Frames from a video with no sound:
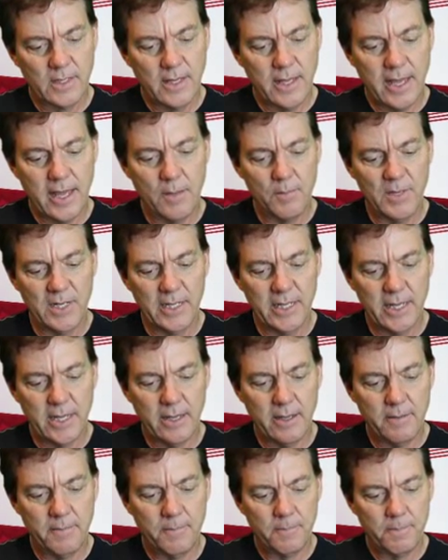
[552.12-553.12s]

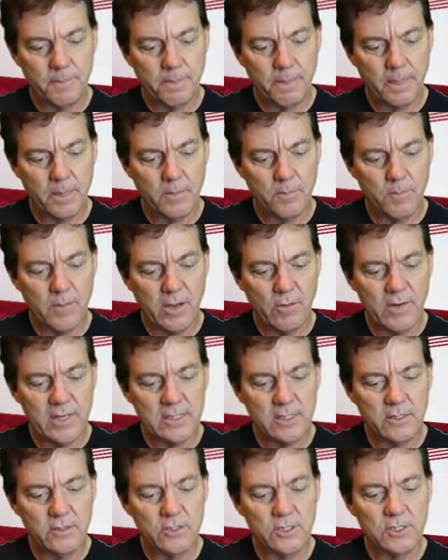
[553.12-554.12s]
Emily, my
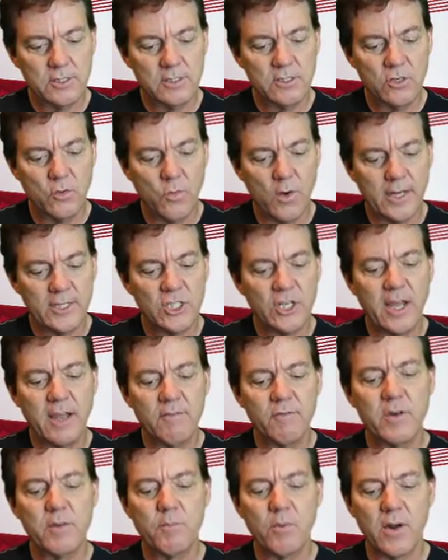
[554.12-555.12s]
resolution is to watch
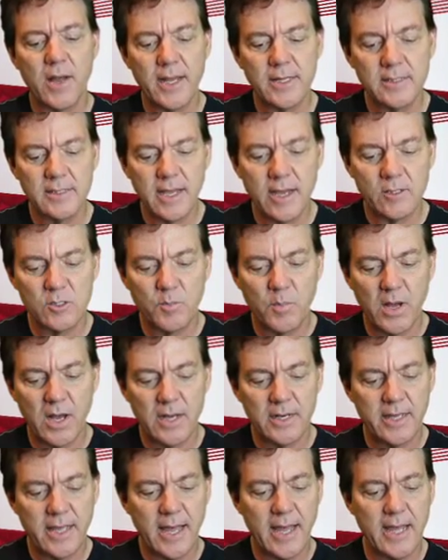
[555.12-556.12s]
every Brian's House
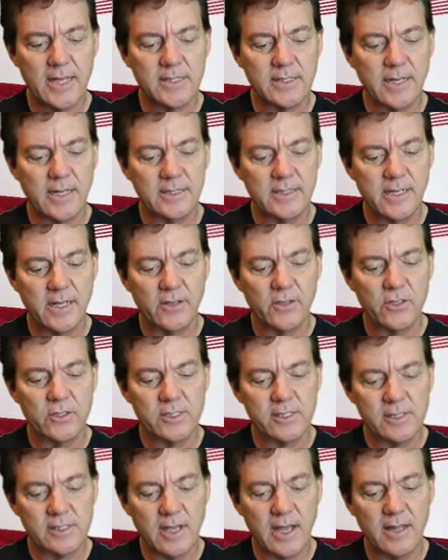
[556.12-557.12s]
podcast and tell your
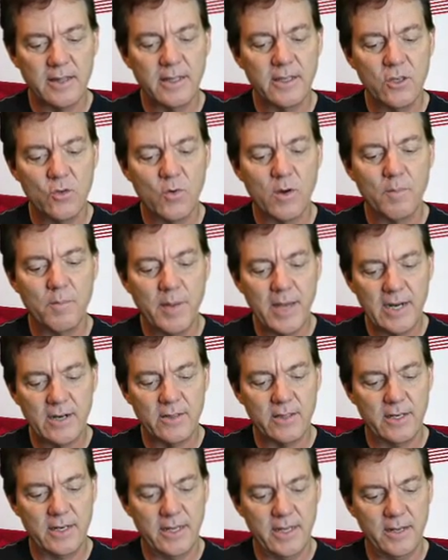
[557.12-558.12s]
son that you are better
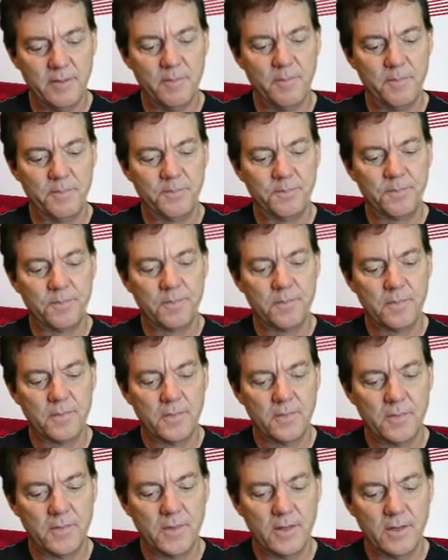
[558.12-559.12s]
than him.
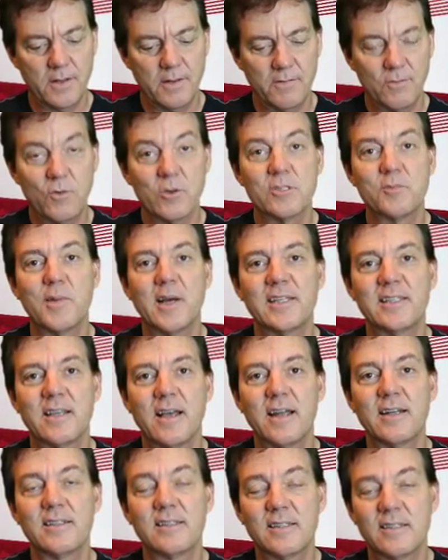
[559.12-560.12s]
Of course, my
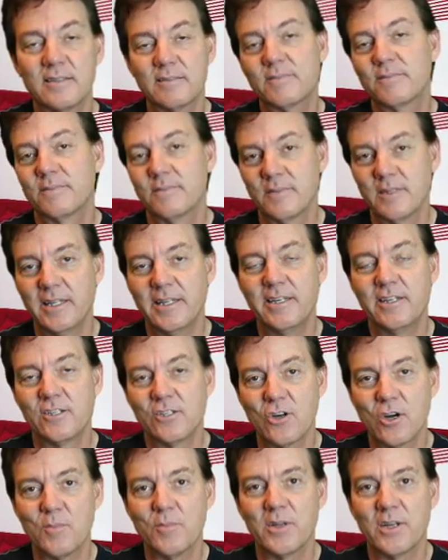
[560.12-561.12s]
son is the lead
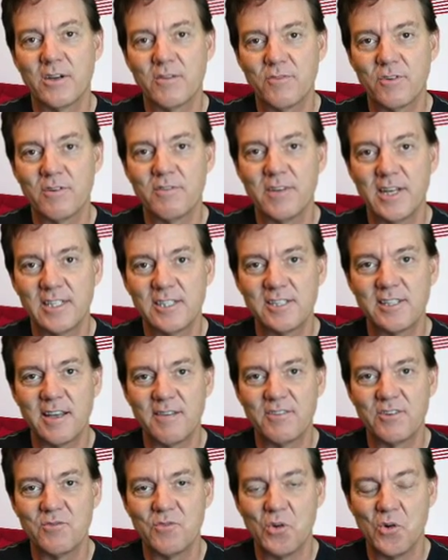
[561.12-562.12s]
guitar player for Avenged
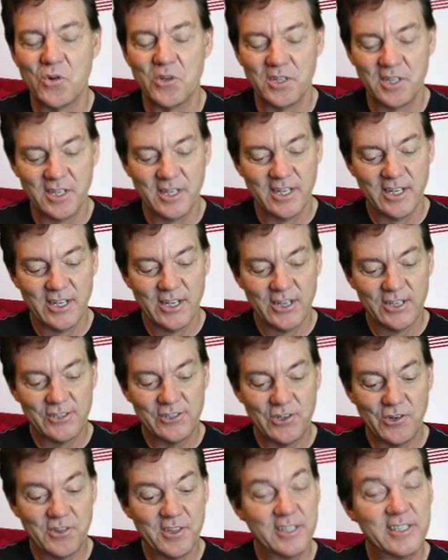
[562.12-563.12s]
Sevenfold.
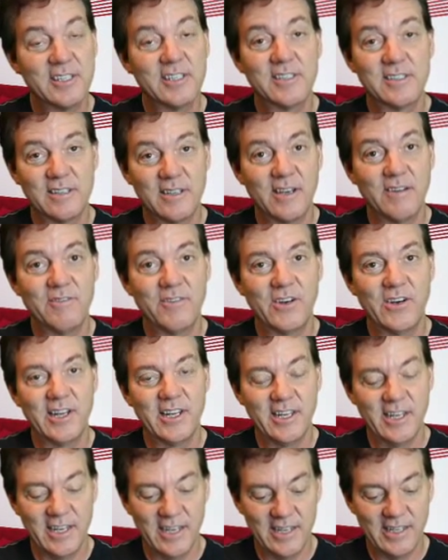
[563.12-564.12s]
So this is a
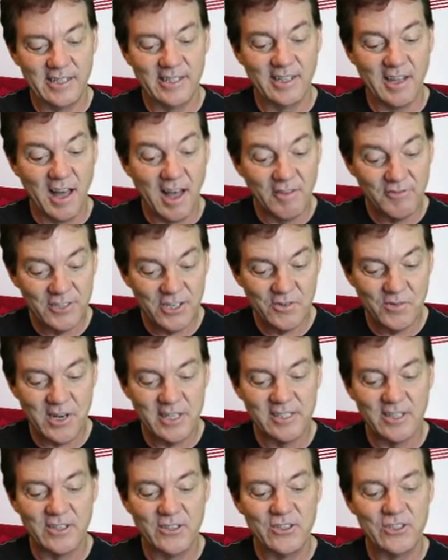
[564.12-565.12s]
very lofty
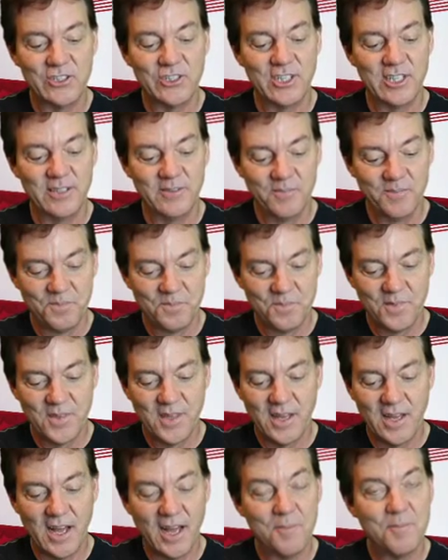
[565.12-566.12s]
resolution.
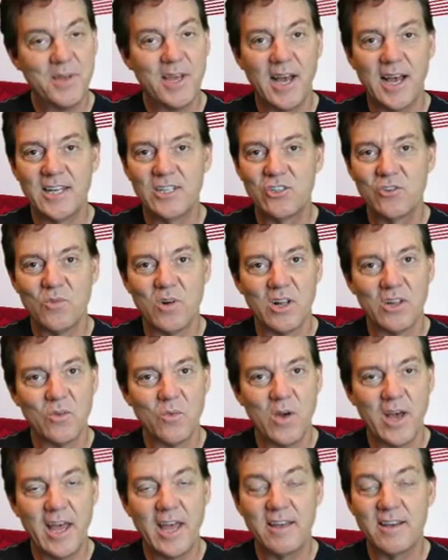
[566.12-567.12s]
I'm behind you all the
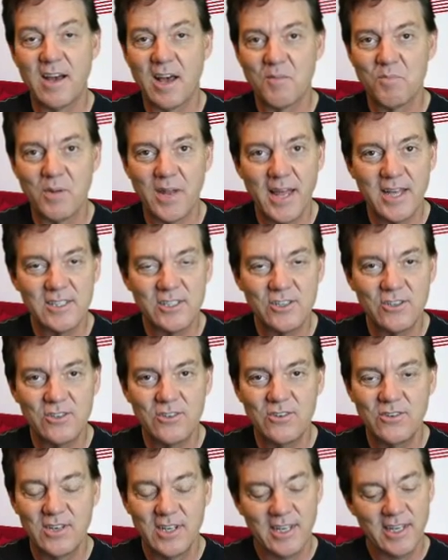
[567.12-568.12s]
way. God bless
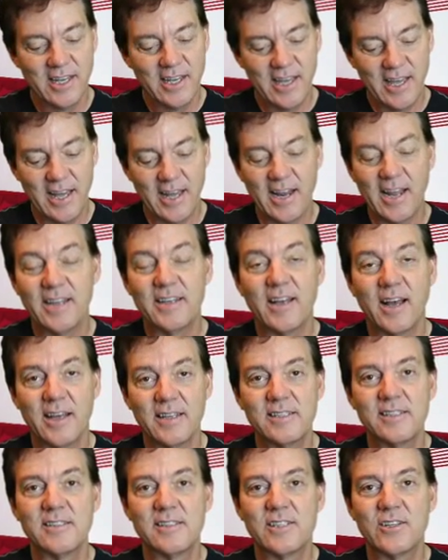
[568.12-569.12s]
you. And I
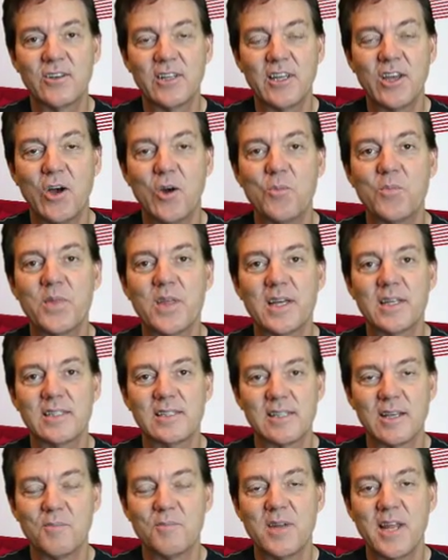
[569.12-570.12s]
sincerely hope that
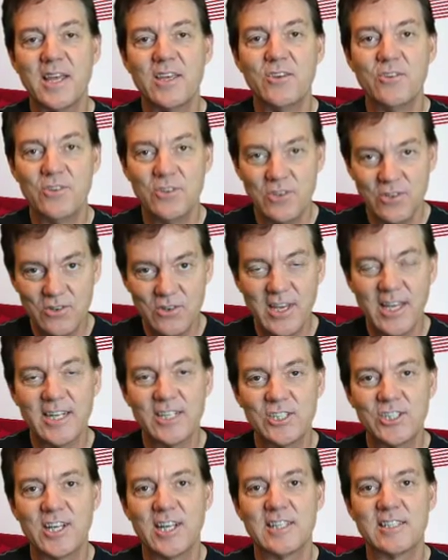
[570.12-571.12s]
someday you do get a
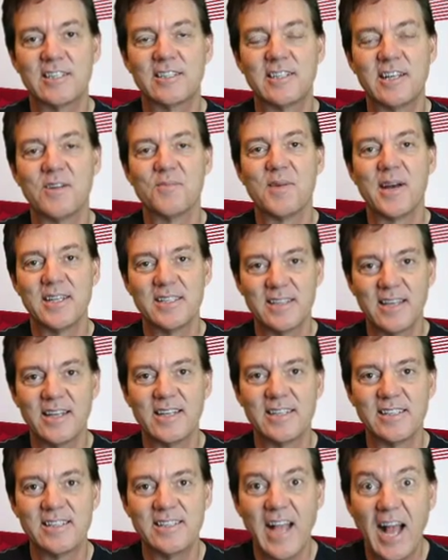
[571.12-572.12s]
chance to tell my son
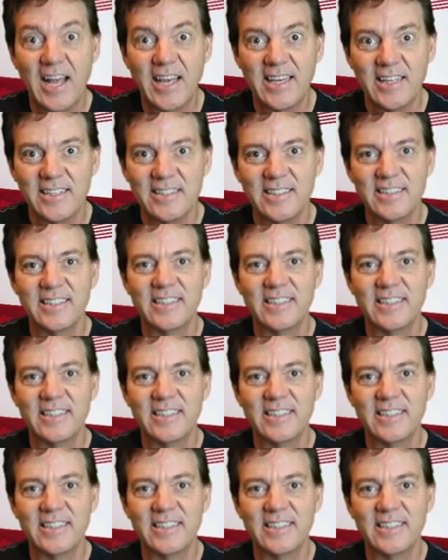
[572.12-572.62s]
to suck it.